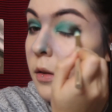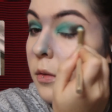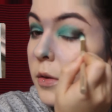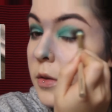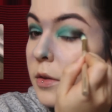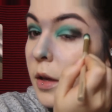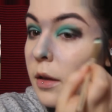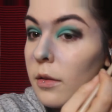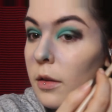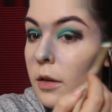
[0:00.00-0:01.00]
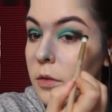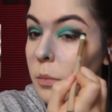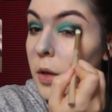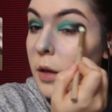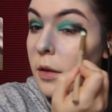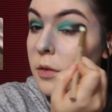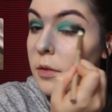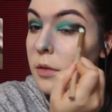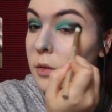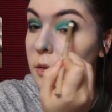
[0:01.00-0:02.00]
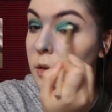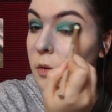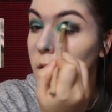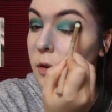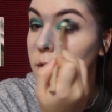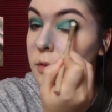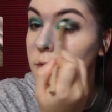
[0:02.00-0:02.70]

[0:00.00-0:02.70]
Which is like, you know, the biggest no-no